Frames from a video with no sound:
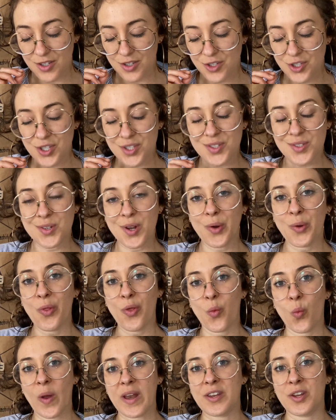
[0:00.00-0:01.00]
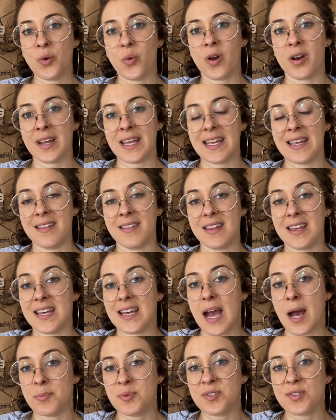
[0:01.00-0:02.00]
Just know that when you are in the
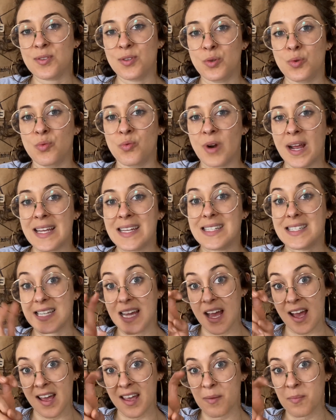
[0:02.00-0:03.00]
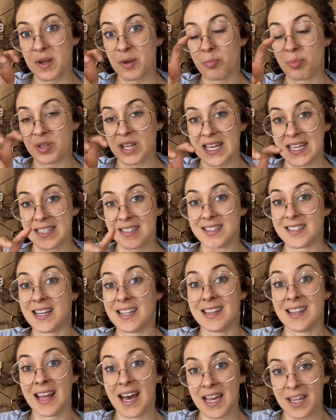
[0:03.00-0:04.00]
absolute right time and place
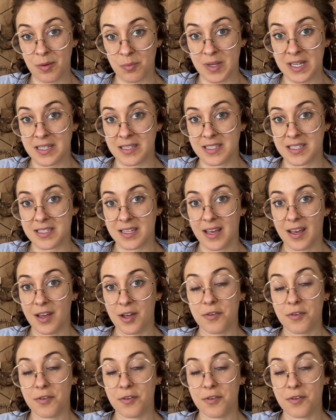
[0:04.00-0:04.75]
alignment